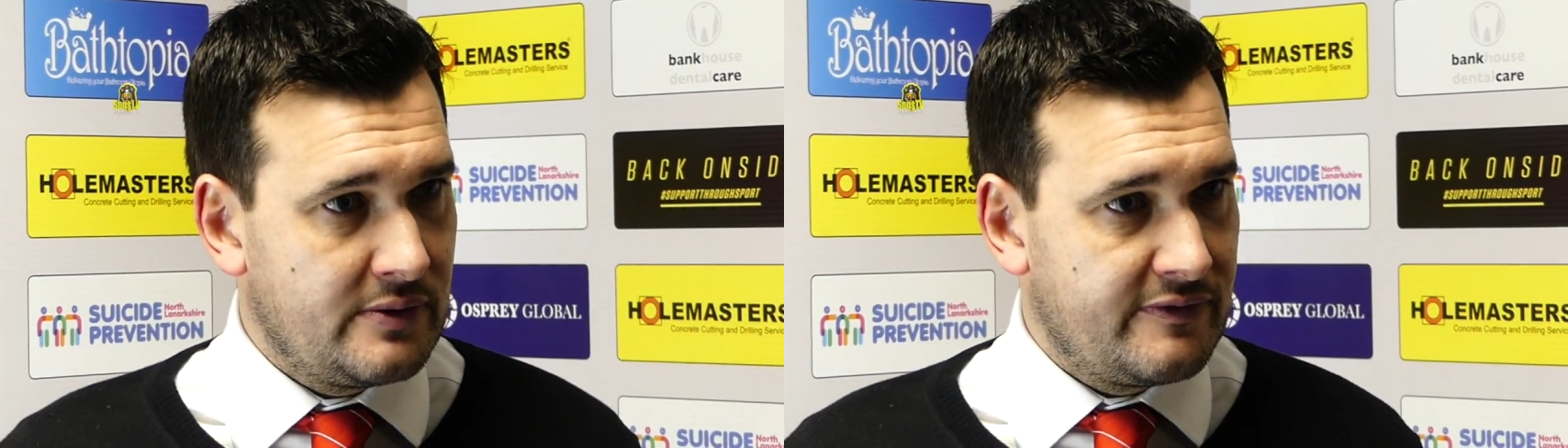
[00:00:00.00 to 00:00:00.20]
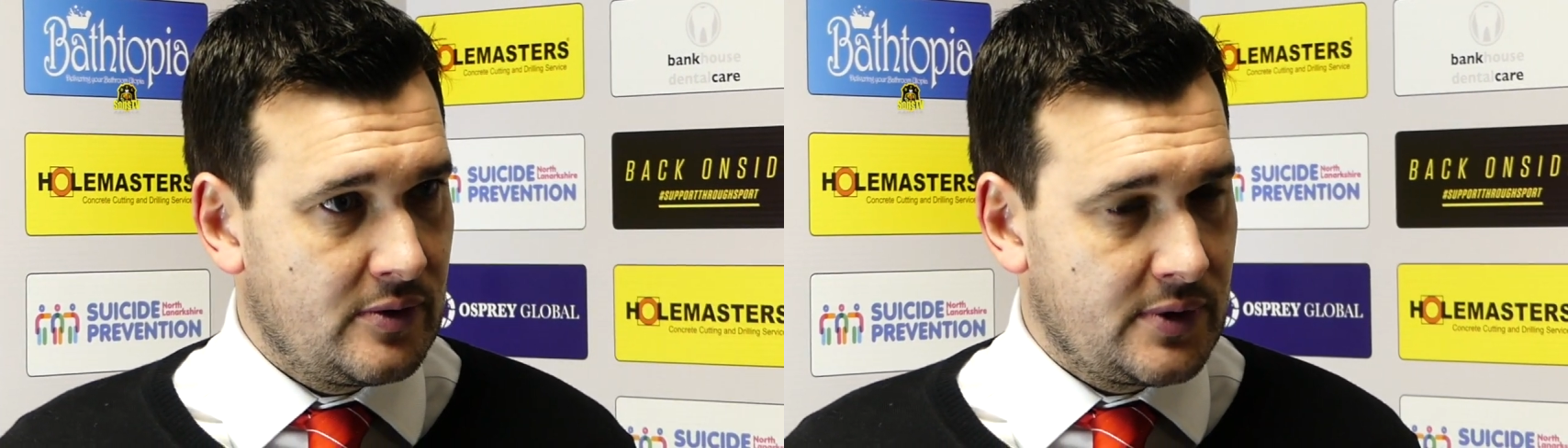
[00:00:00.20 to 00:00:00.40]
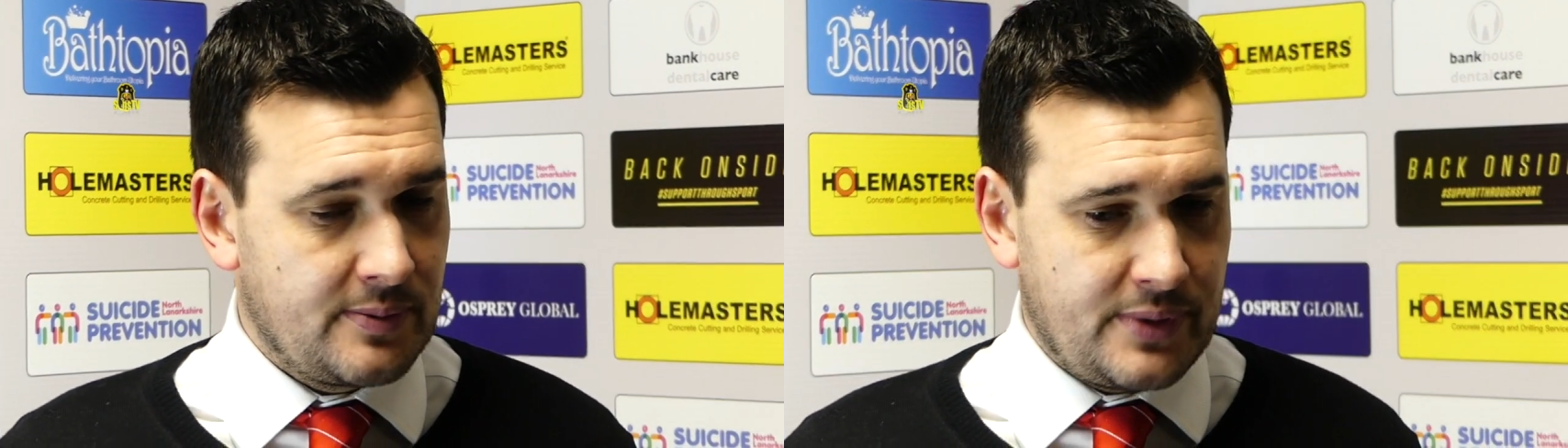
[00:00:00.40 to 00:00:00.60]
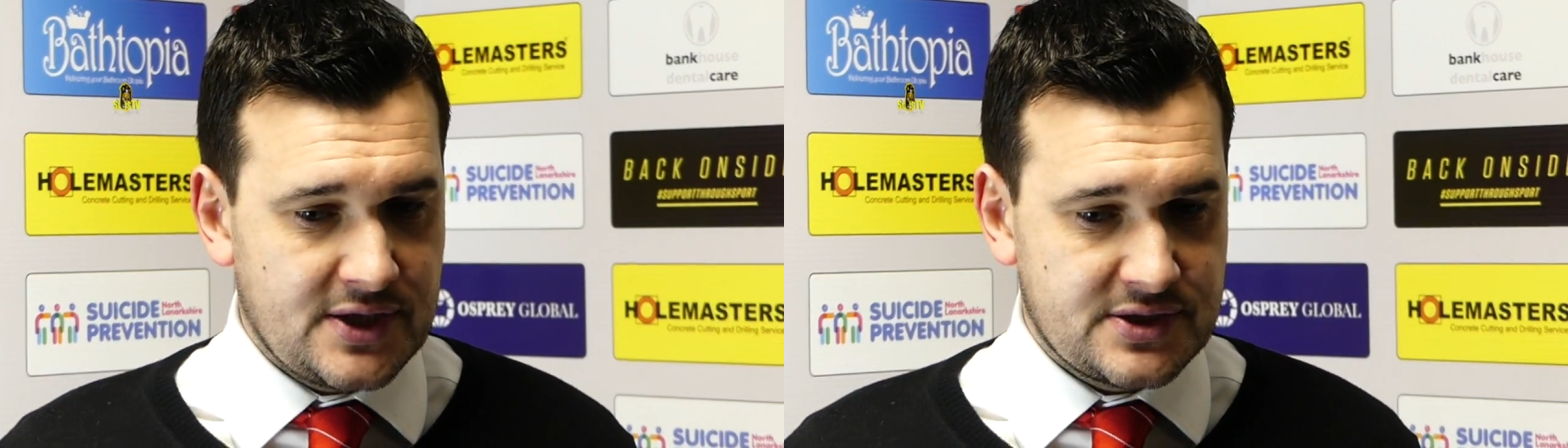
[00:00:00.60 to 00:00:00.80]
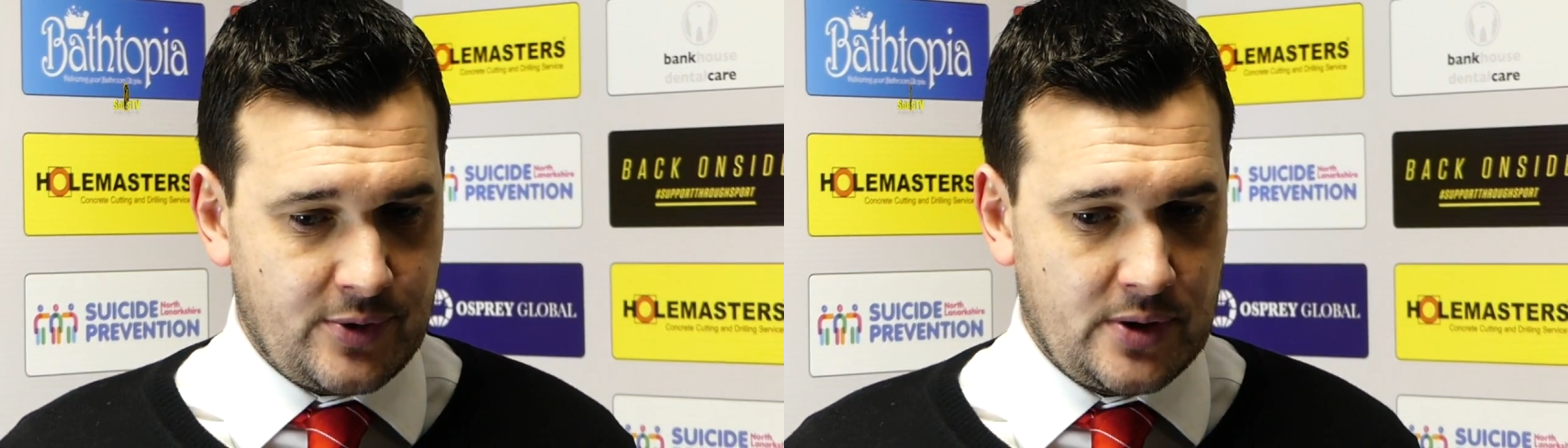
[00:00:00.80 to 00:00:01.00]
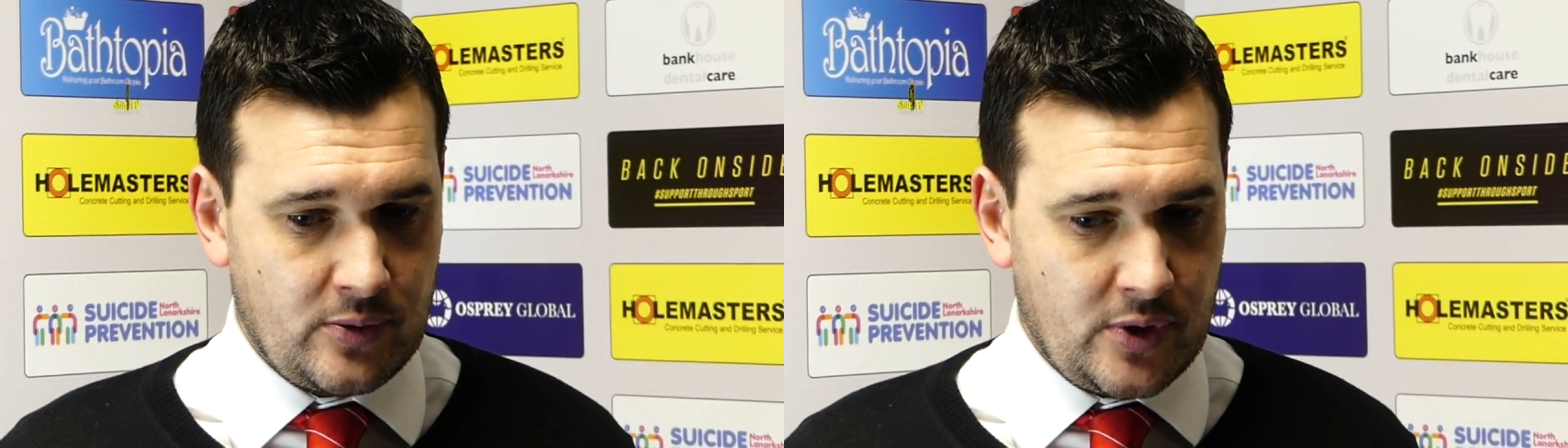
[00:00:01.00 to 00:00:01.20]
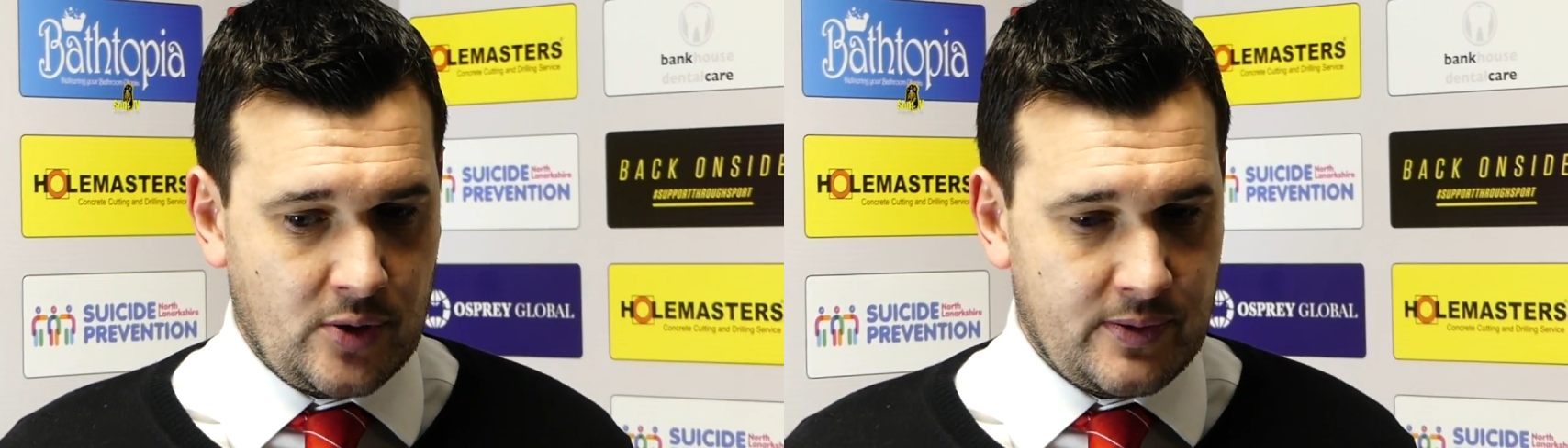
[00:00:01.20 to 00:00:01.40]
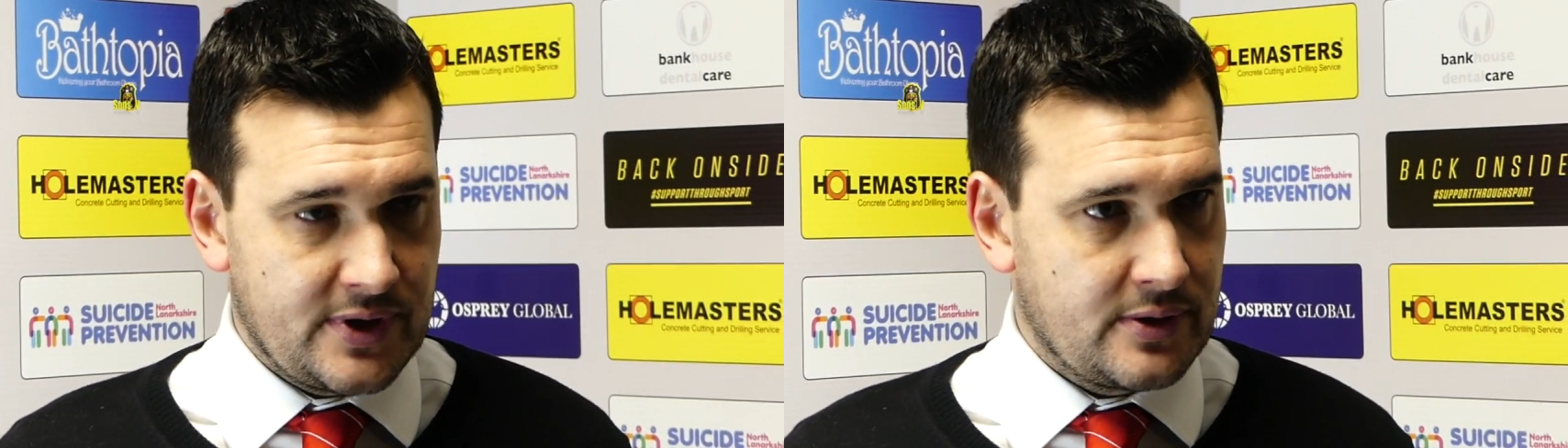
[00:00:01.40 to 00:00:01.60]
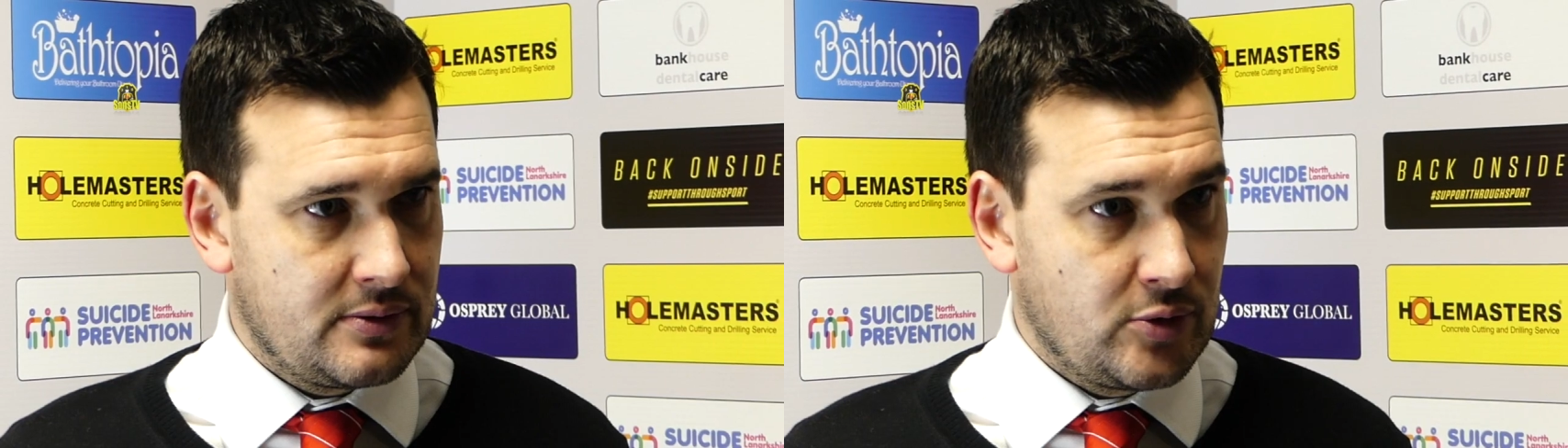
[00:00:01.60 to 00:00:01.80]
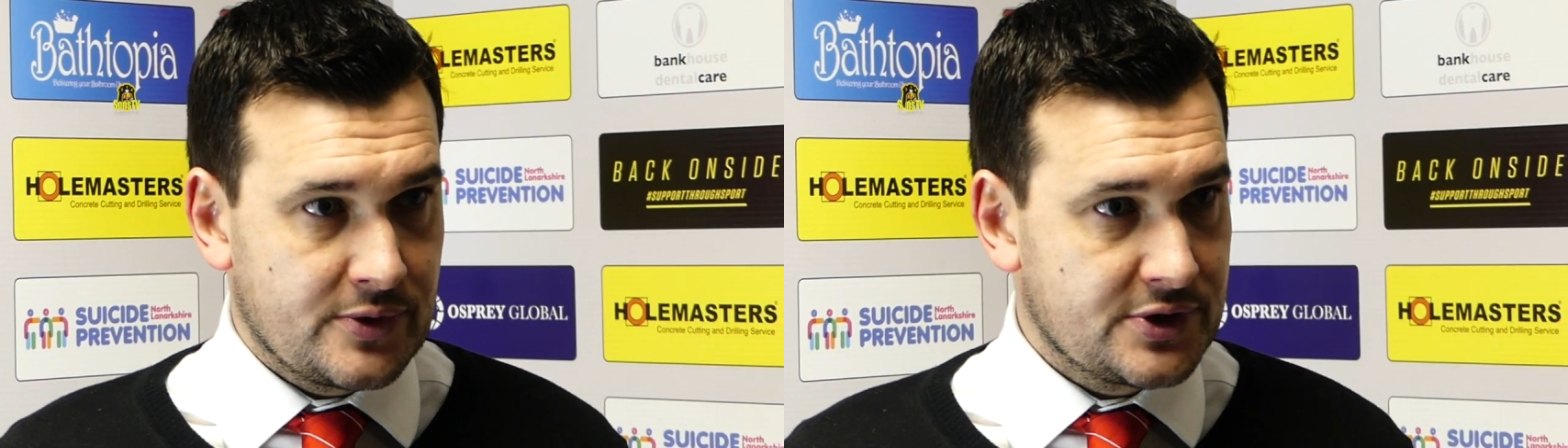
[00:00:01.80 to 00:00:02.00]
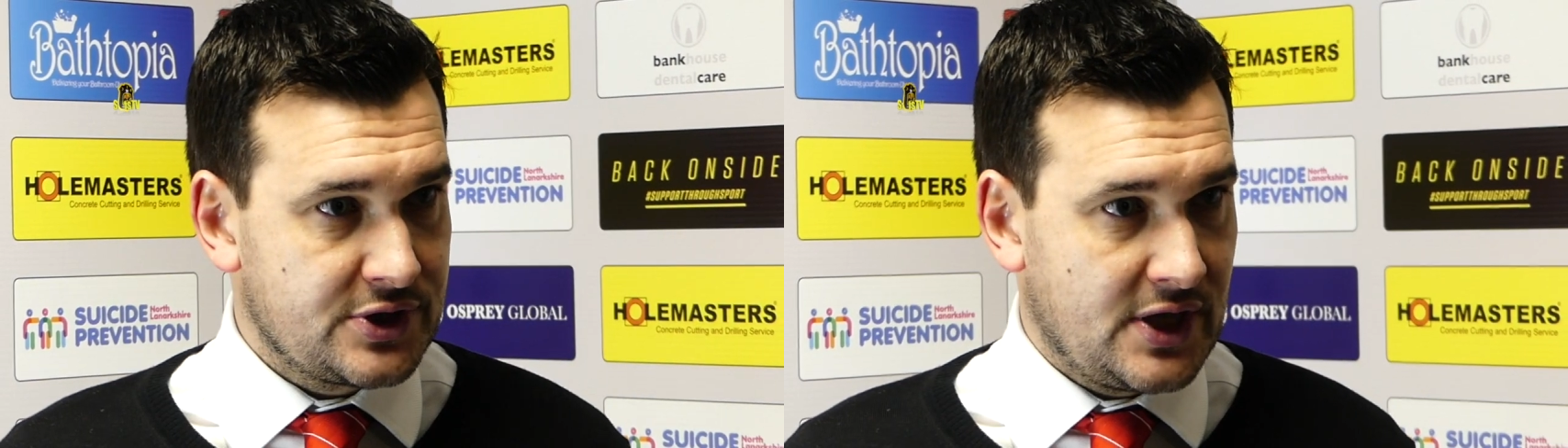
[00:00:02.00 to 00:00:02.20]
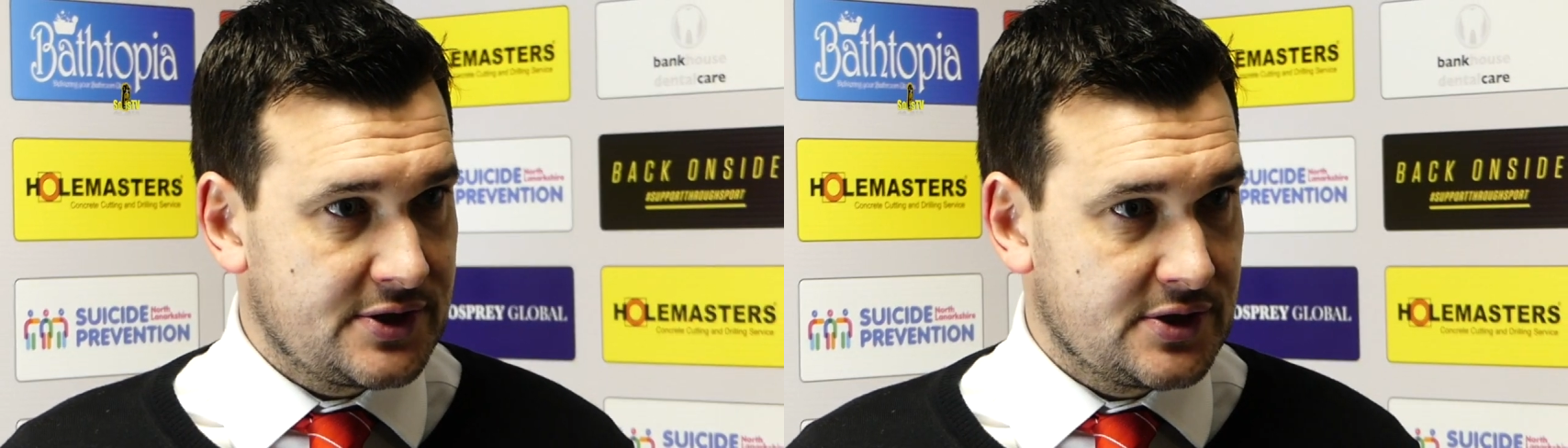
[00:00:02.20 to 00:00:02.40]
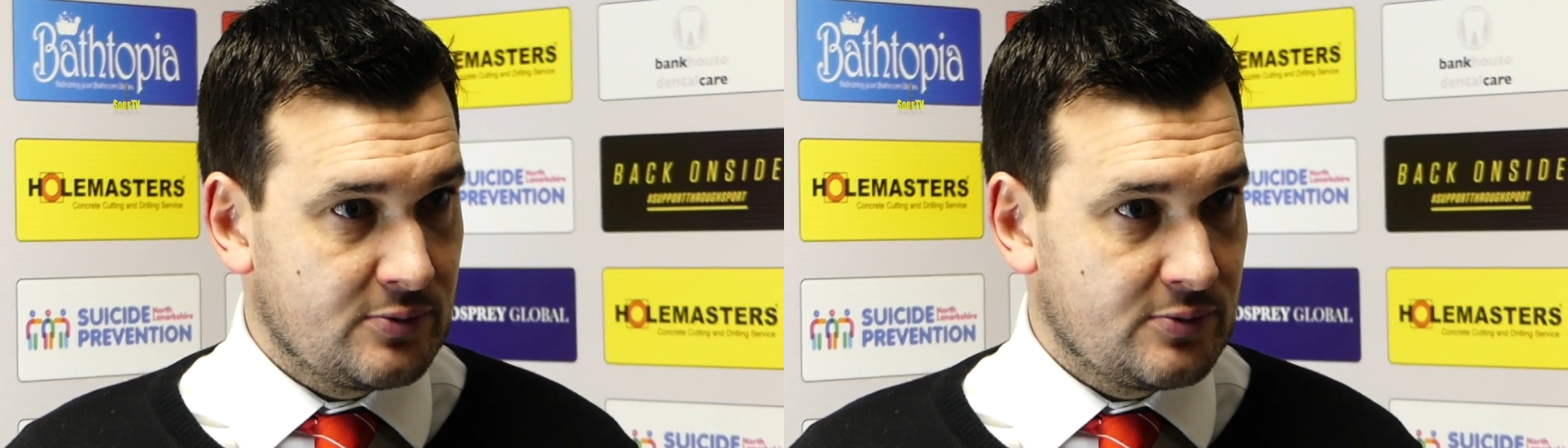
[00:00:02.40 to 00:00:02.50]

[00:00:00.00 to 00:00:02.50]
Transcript: I thought we passed the ball a bit well. We made numerous chances.